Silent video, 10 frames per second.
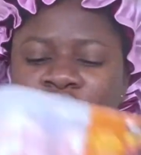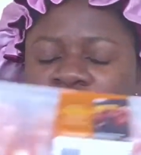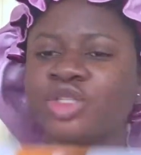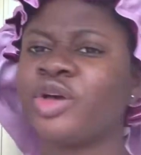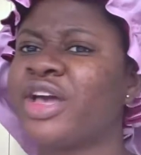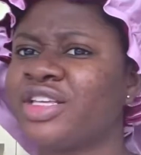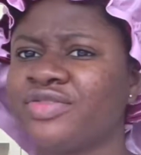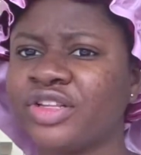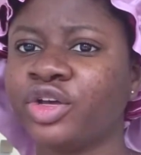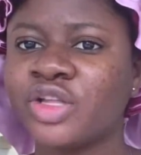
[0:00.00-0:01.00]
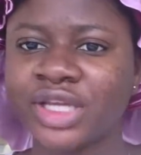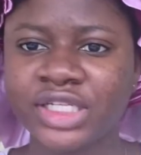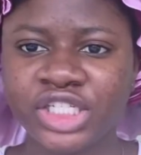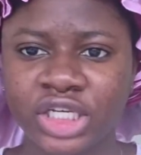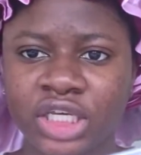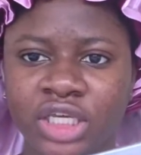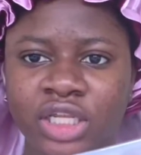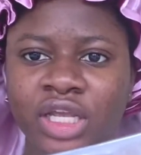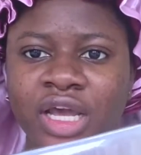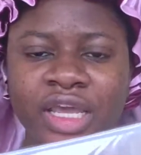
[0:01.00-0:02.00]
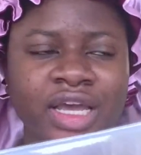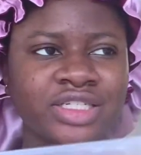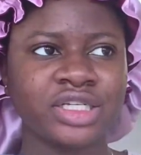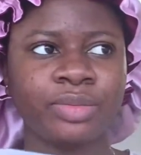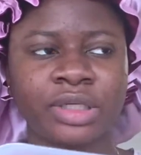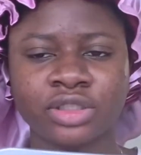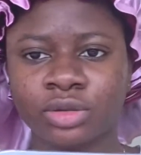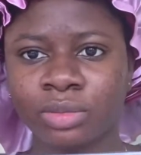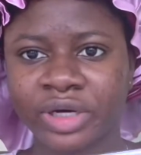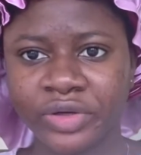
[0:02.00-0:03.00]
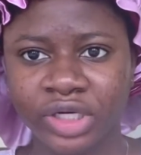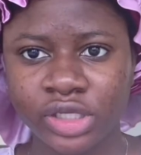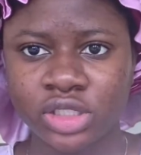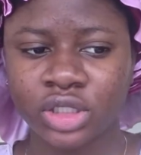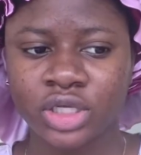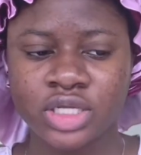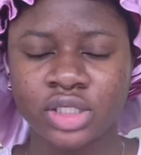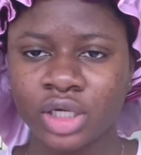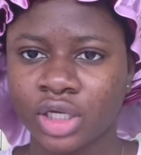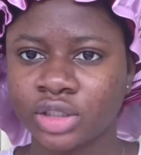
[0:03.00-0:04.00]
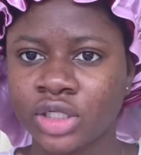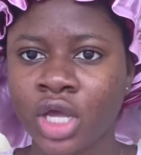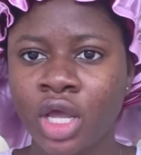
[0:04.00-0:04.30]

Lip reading: So guys, for the other chicken, I actually plan on marinating it and